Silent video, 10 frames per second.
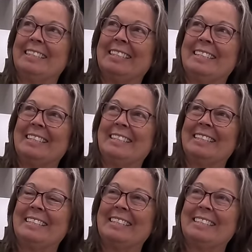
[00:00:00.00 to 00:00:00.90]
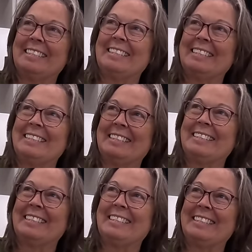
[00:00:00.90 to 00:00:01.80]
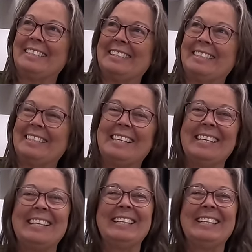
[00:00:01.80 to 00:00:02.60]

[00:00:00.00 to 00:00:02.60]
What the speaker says: The person shown says nothing.